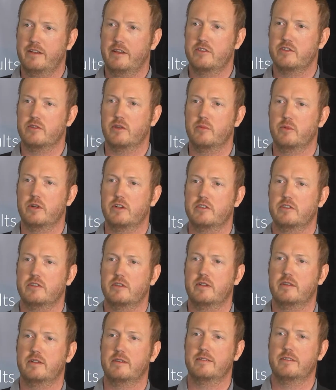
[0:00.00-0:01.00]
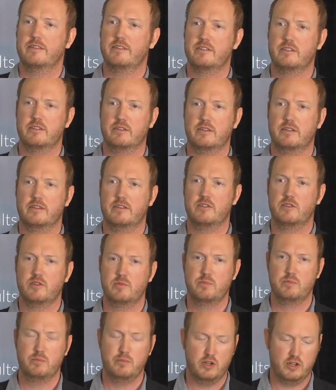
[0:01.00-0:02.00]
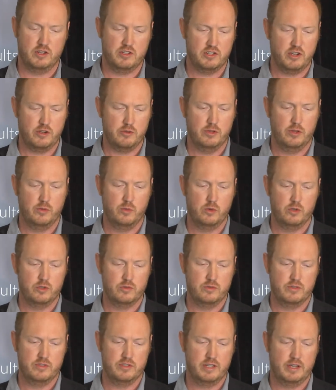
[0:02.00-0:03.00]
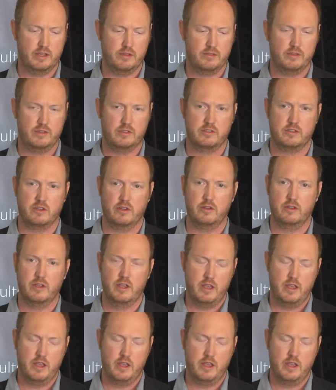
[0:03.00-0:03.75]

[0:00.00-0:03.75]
So I wanted to put a toe in the water and see how things go.